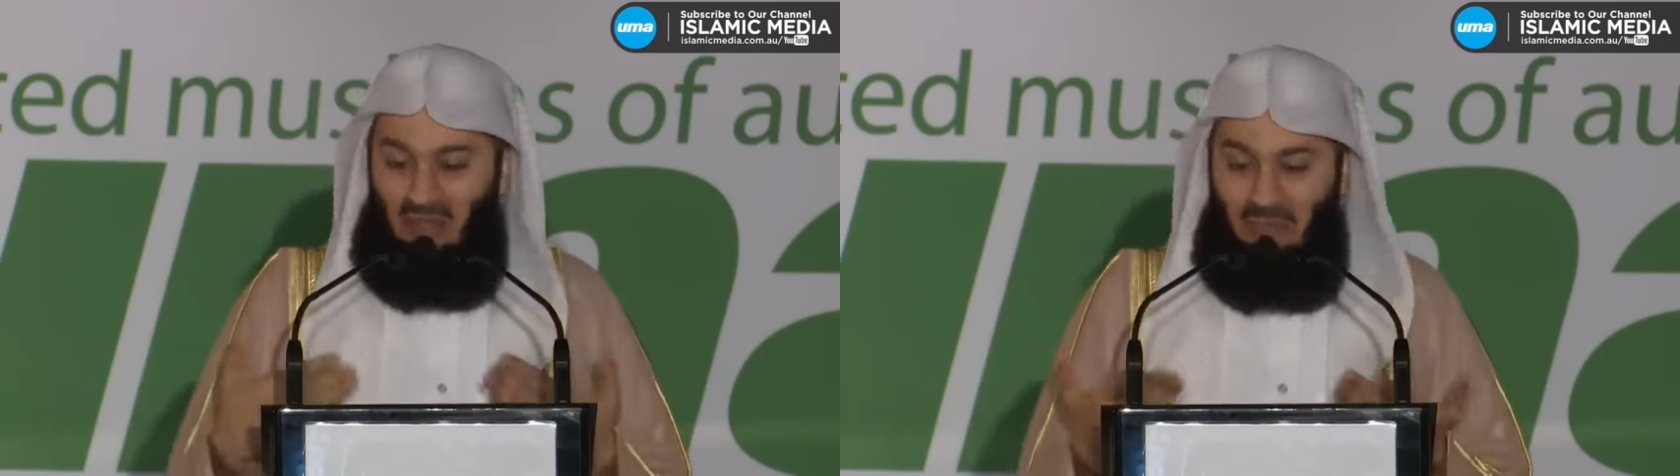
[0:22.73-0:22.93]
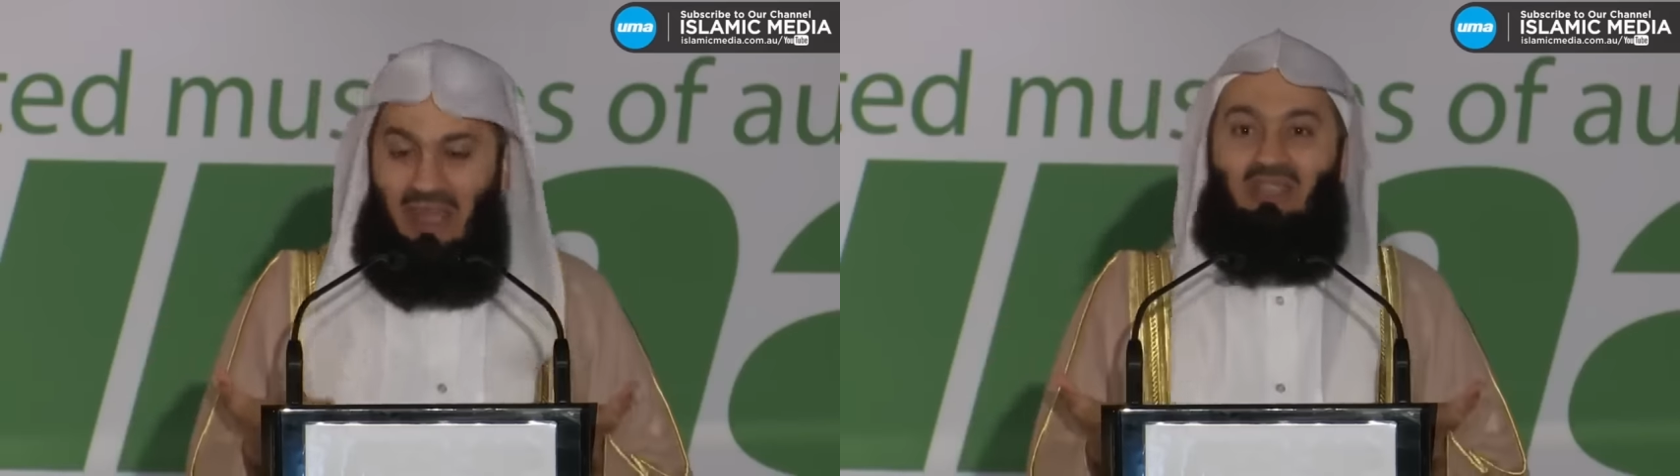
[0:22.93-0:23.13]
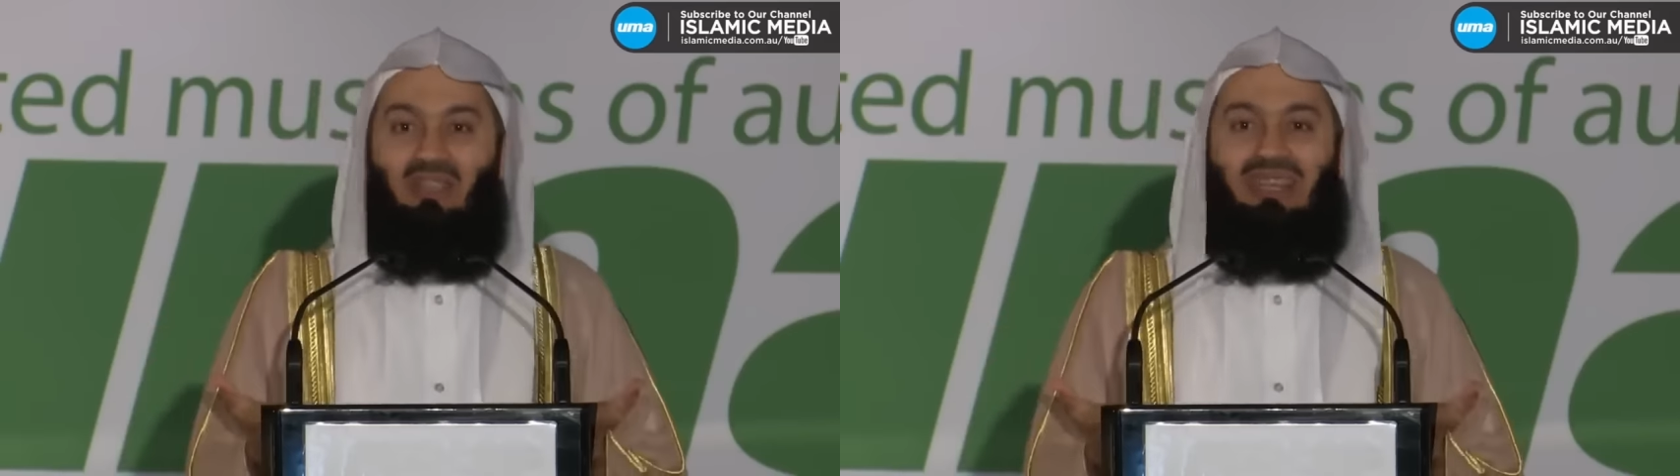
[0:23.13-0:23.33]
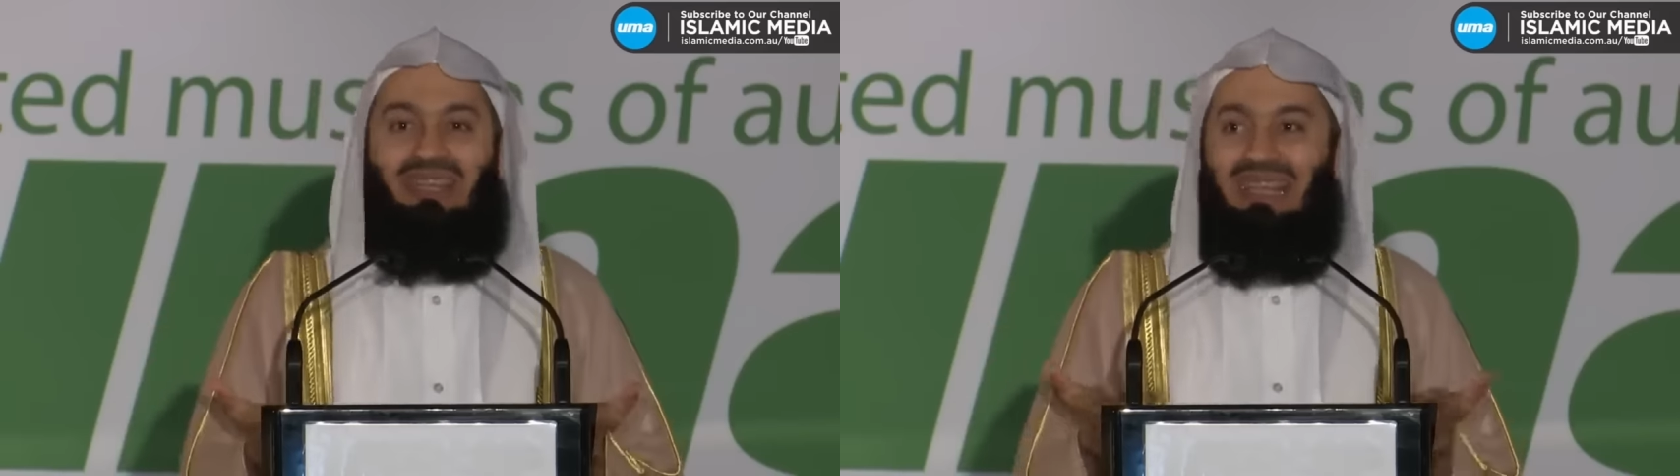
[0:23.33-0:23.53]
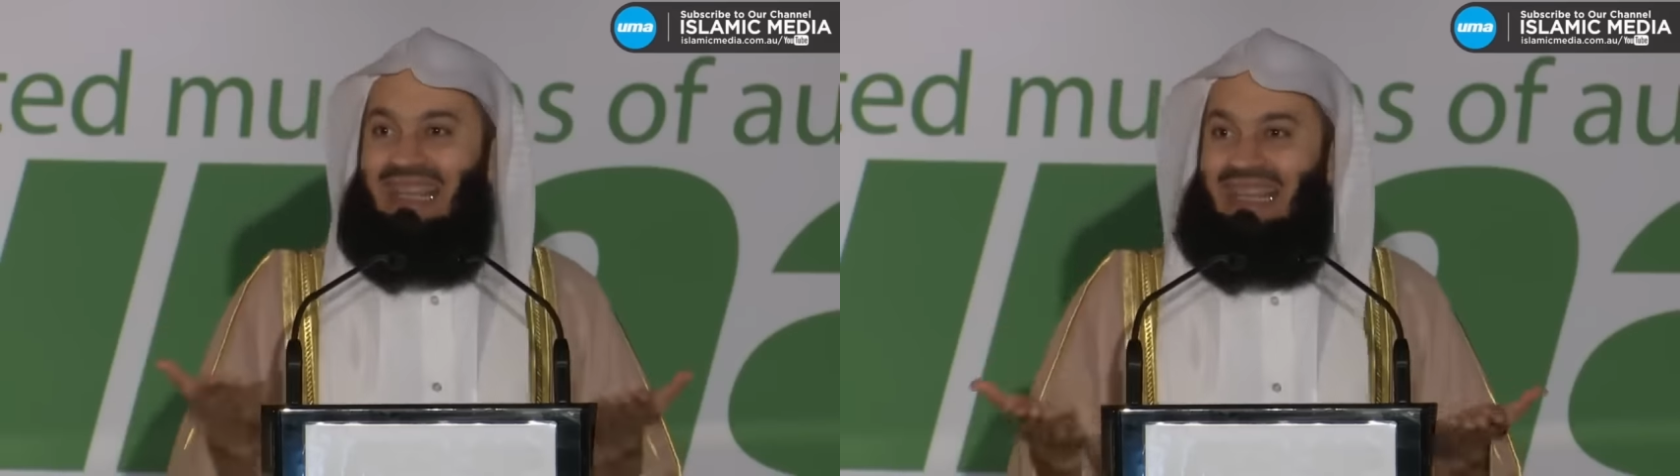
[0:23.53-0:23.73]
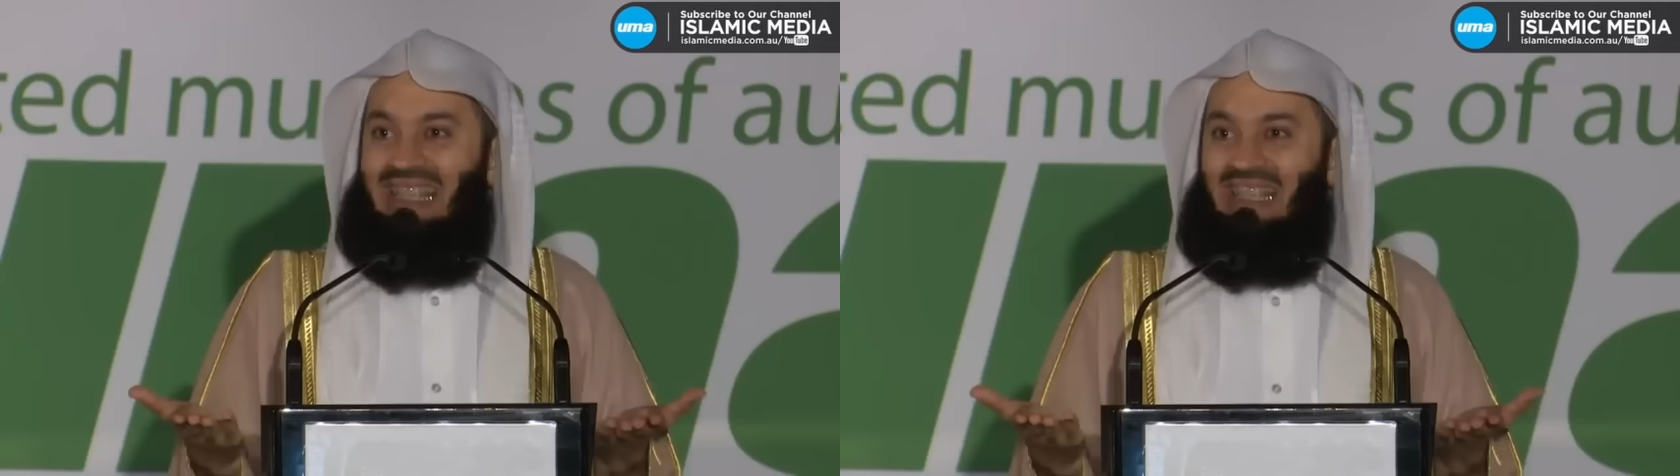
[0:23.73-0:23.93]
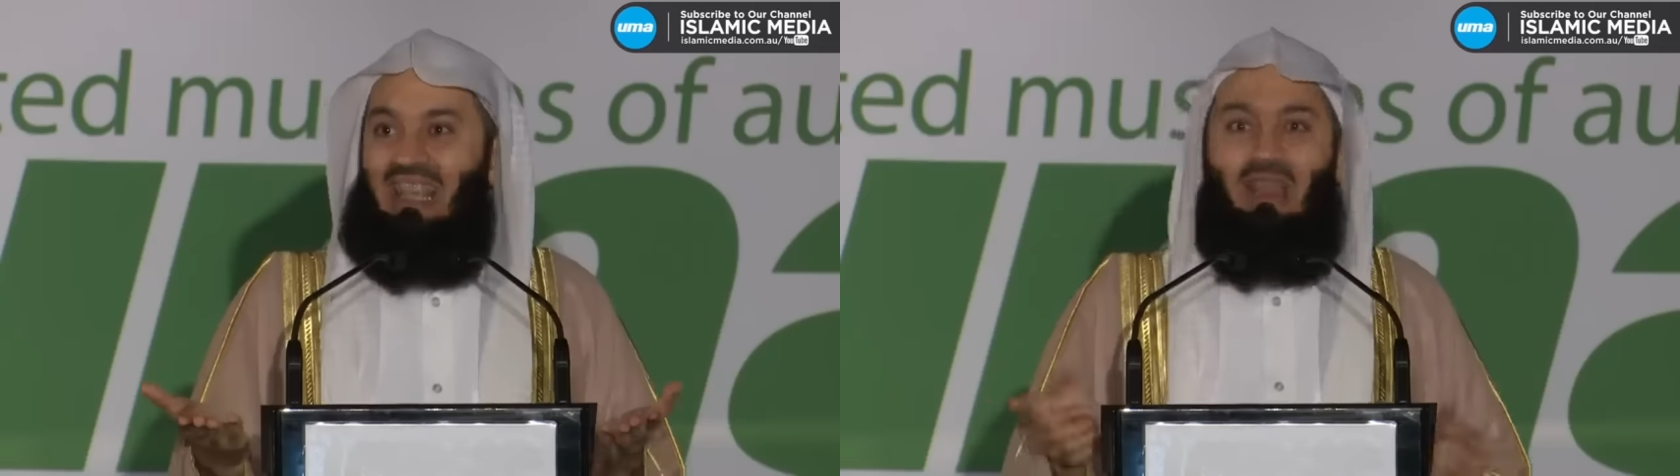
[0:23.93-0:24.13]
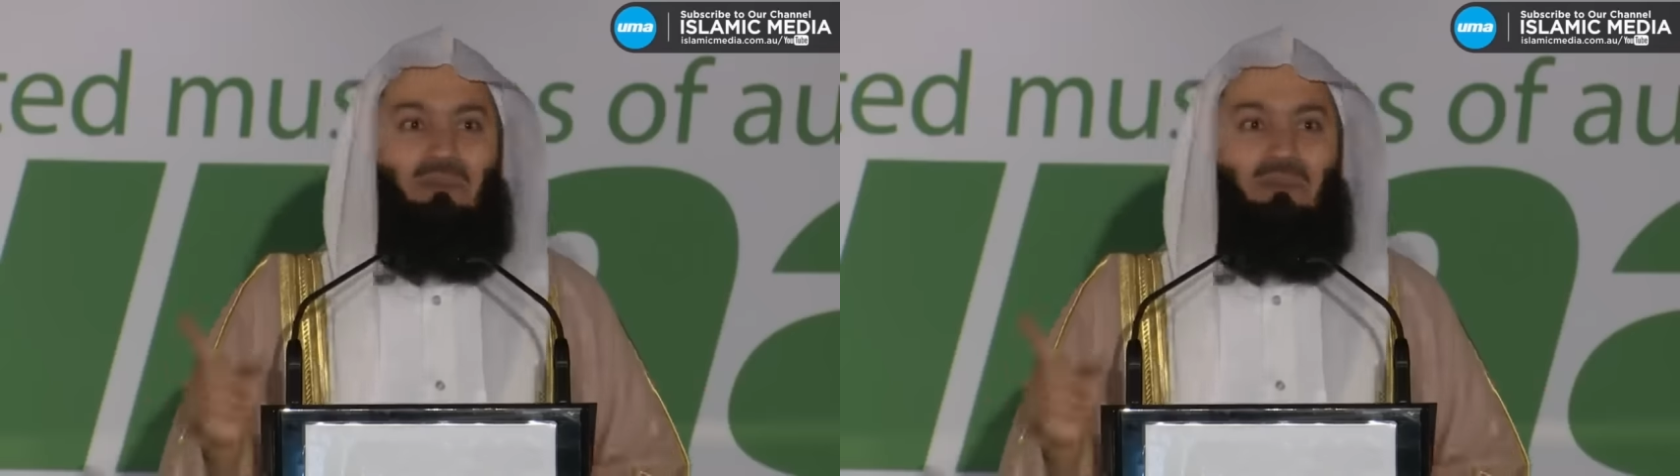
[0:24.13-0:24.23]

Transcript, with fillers: to mention it like this,